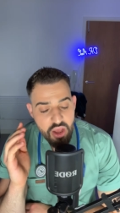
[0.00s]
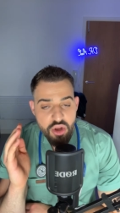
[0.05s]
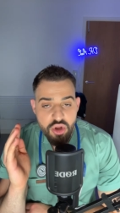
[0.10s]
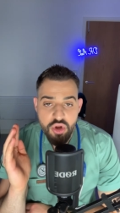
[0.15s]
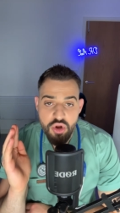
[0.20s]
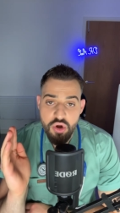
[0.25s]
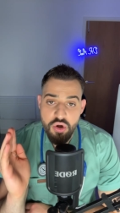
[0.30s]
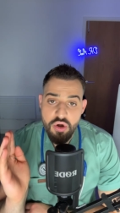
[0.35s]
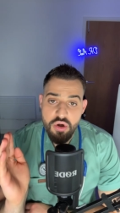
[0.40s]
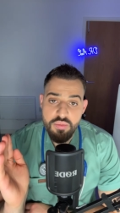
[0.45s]

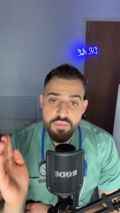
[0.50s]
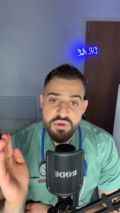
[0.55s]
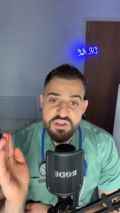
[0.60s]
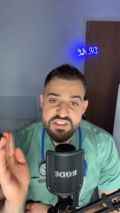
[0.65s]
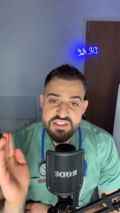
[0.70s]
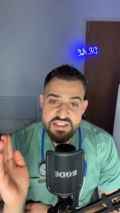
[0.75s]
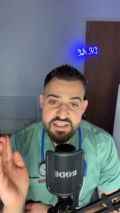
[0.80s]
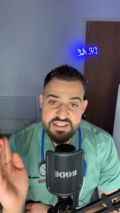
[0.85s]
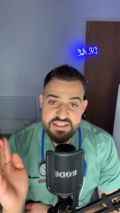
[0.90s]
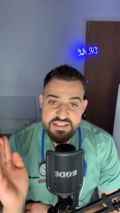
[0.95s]
curb
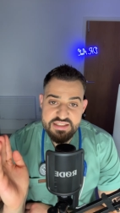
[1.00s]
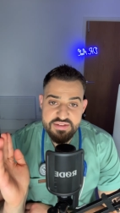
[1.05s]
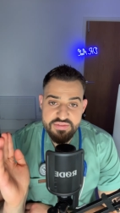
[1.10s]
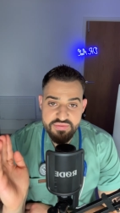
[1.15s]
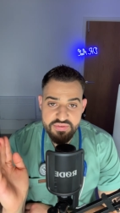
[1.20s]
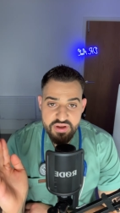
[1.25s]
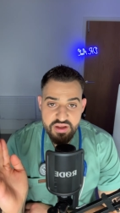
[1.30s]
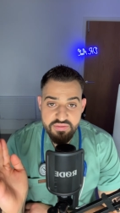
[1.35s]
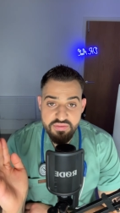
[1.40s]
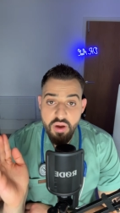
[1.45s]

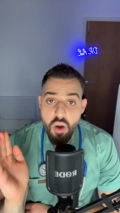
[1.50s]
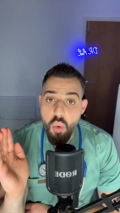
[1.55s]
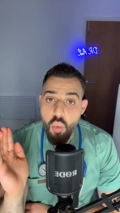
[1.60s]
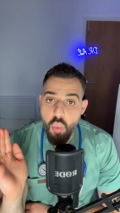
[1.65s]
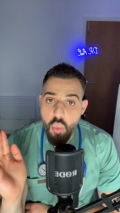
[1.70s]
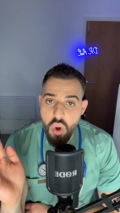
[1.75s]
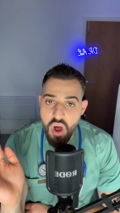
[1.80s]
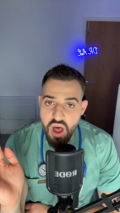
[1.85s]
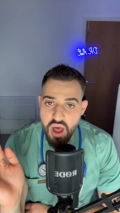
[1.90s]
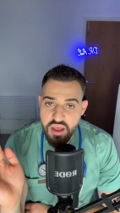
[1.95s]
65.
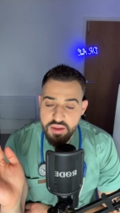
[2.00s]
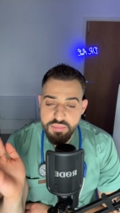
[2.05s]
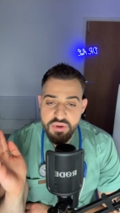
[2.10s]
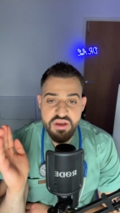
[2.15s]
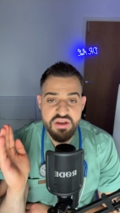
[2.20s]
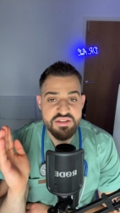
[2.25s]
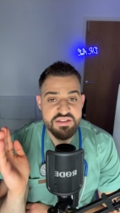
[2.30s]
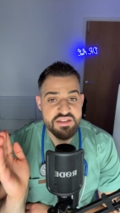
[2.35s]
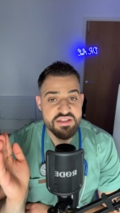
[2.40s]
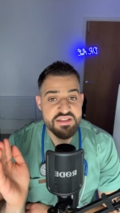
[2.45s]
Why?
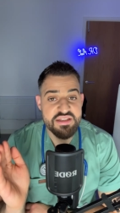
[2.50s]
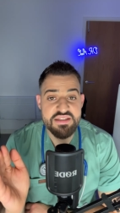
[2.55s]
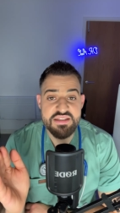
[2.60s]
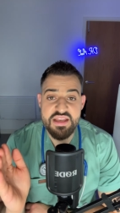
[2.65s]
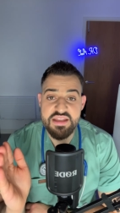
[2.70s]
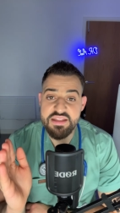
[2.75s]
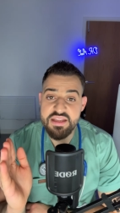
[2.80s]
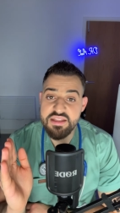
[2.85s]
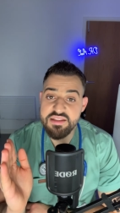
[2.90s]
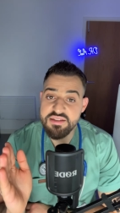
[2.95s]
Because this is
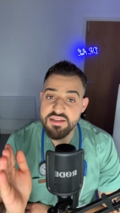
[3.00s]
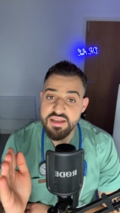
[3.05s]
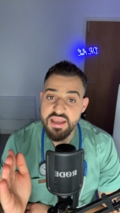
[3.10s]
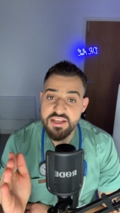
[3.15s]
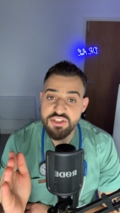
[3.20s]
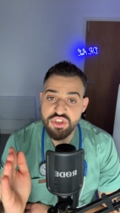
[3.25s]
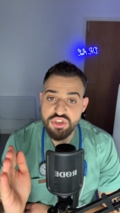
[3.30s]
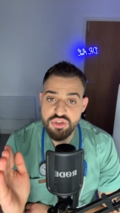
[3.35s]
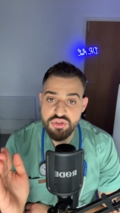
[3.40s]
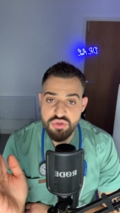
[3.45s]
an
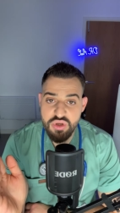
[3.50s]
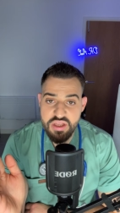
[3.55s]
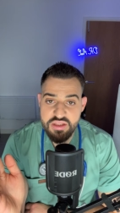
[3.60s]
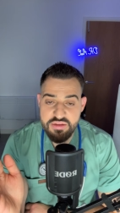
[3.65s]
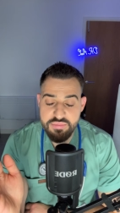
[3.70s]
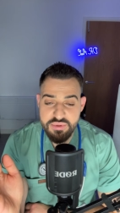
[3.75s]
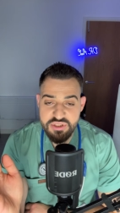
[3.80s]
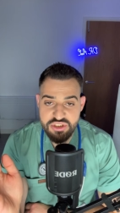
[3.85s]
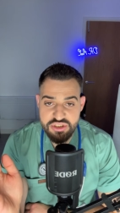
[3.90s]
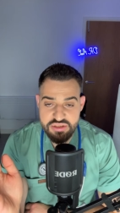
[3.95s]
indication to
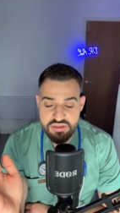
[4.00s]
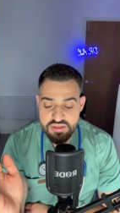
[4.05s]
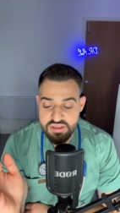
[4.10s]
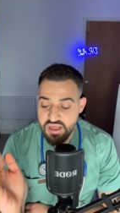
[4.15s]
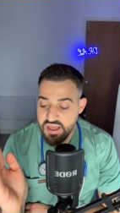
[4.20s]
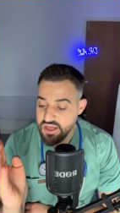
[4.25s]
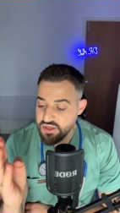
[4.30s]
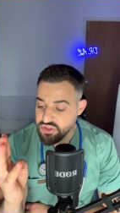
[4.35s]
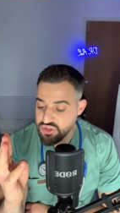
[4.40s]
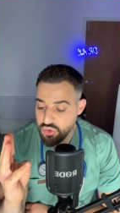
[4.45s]
admit.
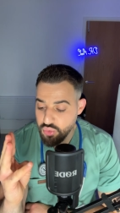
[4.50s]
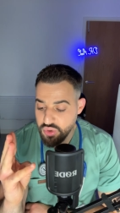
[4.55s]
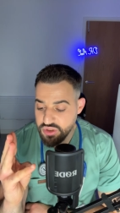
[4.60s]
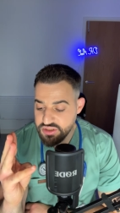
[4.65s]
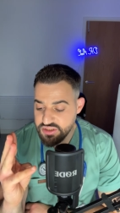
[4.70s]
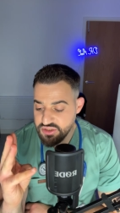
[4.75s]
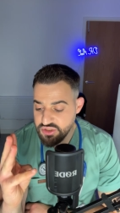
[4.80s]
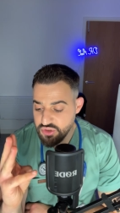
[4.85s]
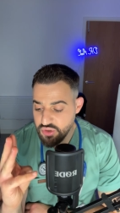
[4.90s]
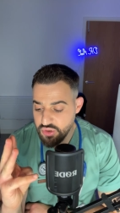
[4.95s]
So
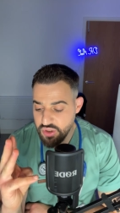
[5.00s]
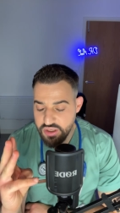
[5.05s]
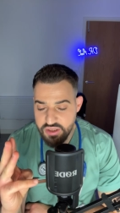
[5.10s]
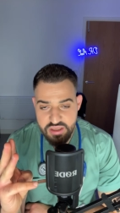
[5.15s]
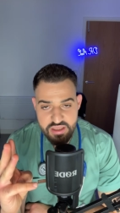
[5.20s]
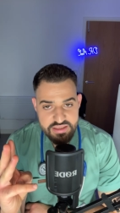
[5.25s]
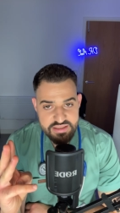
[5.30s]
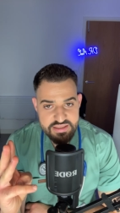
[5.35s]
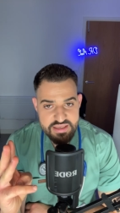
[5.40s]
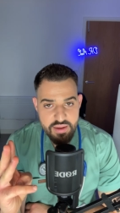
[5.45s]
once you
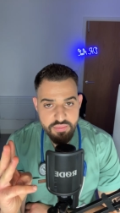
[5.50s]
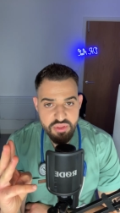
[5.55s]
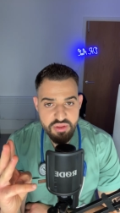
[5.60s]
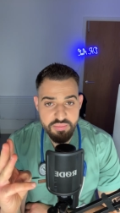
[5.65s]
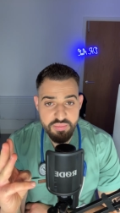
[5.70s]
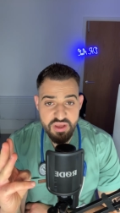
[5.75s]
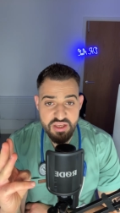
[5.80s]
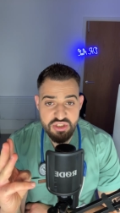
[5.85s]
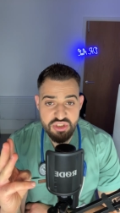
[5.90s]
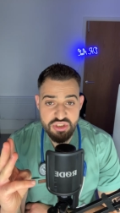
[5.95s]
examine the
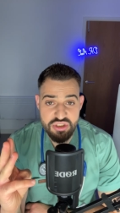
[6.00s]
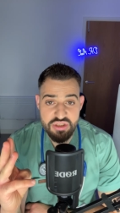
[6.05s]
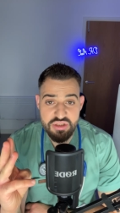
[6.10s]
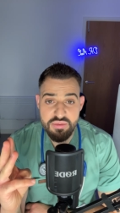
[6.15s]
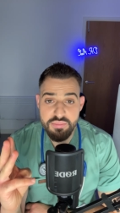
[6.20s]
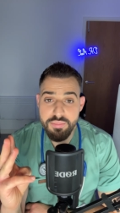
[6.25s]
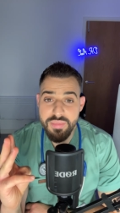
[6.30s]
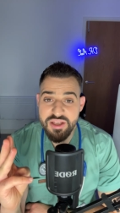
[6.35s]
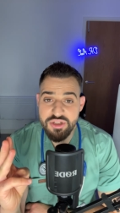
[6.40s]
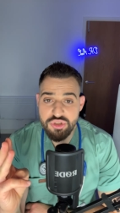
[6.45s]

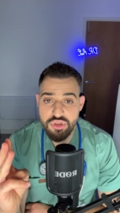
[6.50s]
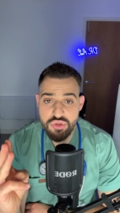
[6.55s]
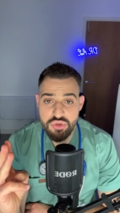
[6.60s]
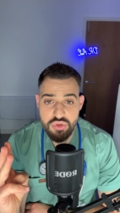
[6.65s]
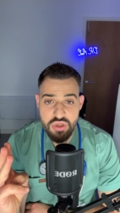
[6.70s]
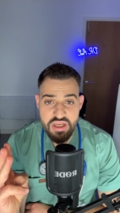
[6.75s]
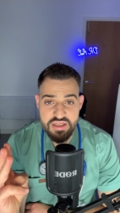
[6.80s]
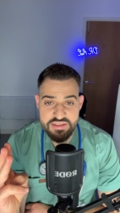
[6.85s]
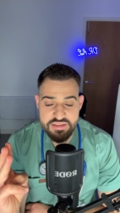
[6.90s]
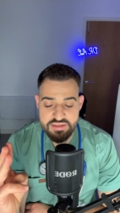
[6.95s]
patient, make sure
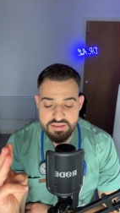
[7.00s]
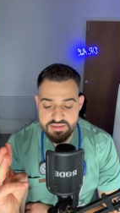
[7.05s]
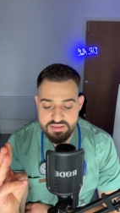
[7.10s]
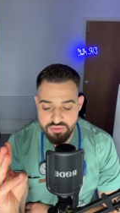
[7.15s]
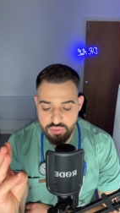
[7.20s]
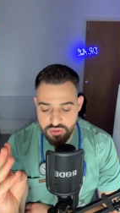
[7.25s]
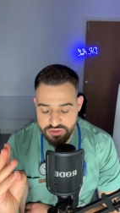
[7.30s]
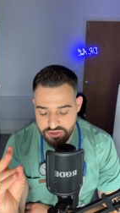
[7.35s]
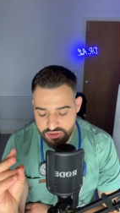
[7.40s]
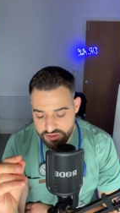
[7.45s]
to ask this
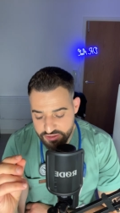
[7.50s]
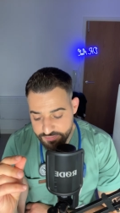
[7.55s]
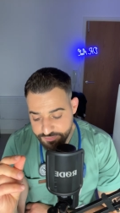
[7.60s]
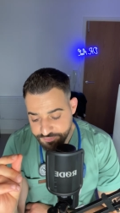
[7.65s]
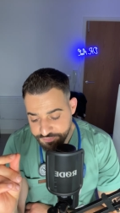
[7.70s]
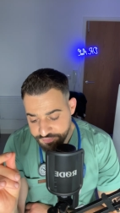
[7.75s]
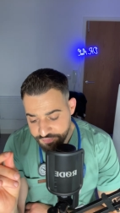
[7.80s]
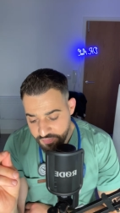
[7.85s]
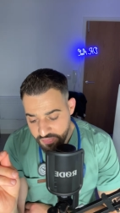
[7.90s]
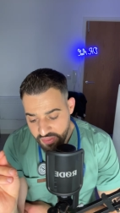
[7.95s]
question.
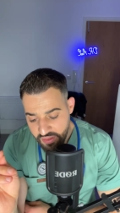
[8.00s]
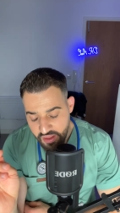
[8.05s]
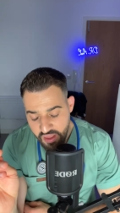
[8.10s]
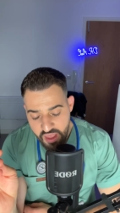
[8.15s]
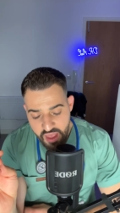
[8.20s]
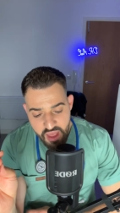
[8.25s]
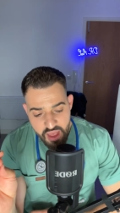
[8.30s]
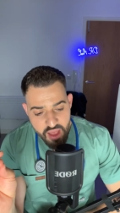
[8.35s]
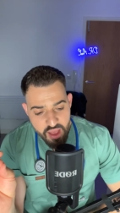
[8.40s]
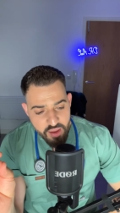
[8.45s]

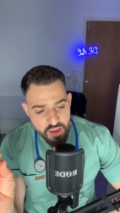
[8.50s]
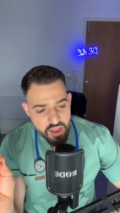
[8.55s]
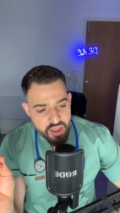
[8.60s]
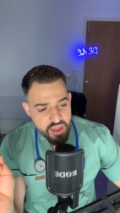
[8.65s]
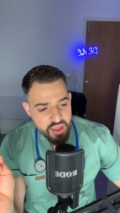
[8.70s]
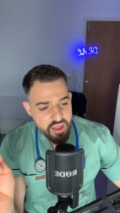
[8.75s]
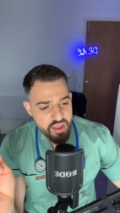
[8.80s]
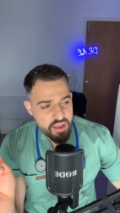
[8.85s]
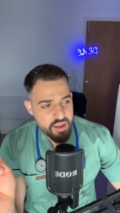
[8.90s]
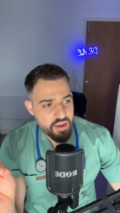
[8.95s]

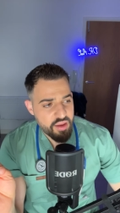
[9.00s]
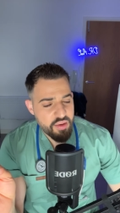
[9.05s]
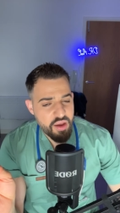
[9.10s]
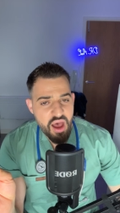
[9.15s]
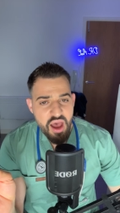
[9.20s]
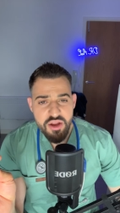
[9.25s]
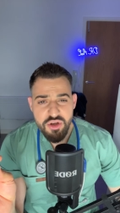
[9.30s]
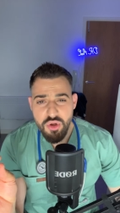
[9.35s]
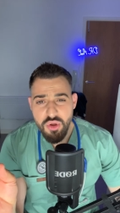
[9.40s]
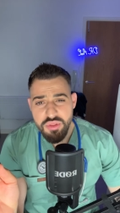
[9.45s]

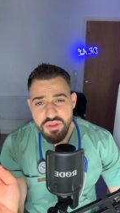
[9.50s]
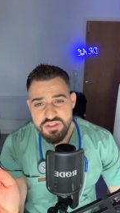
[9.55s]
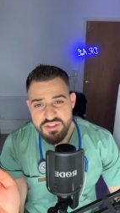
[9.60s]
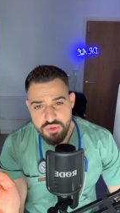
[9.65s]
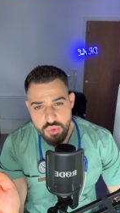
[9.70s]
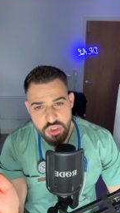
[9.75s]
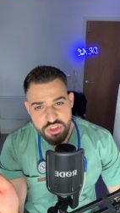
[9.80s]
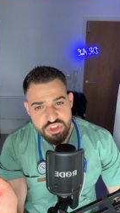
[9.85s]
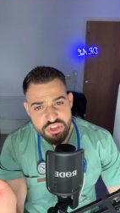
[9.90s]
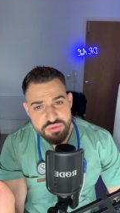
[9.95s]
I know this
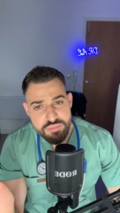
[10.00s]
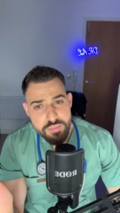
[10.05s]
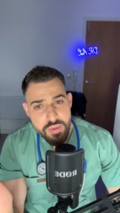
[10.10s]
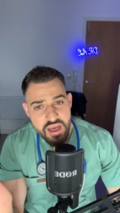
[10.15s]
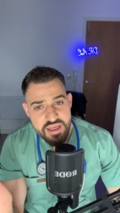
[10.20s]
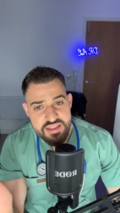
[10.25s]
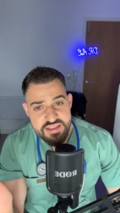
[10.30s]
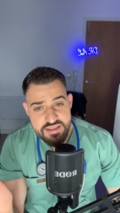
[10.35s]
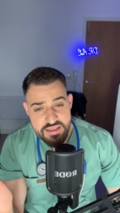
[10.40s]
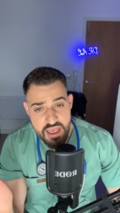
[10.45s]
question
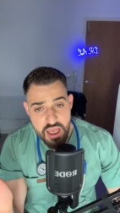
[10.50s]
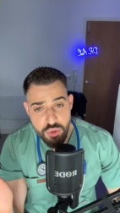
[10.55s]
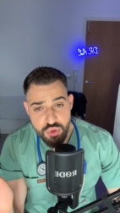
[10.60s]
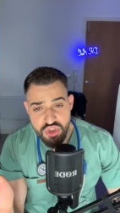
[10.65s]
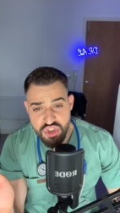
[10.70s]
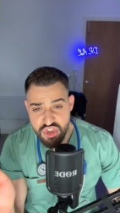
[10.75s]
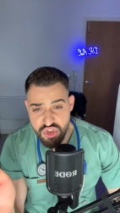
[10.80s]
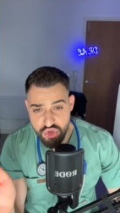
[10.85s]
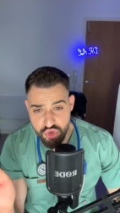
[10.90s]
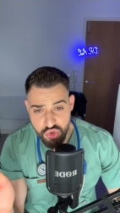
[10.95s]
might sound
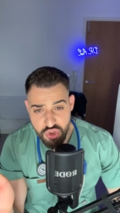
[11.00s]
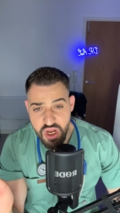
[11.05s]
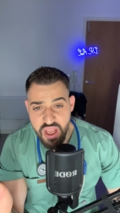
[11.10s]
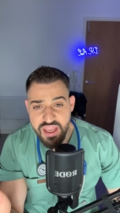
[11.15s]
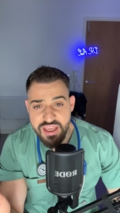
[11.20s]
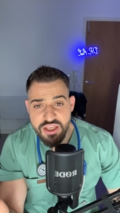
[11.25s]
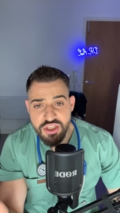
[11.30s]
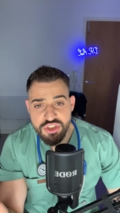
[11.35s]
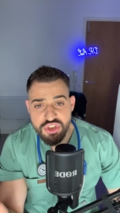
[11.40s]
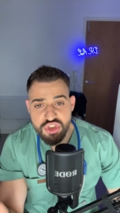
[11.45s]

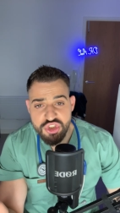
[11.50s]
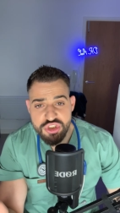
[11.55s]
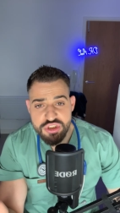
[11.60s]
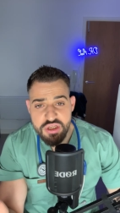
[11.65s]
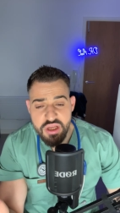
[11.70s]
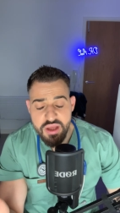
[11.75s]
strange,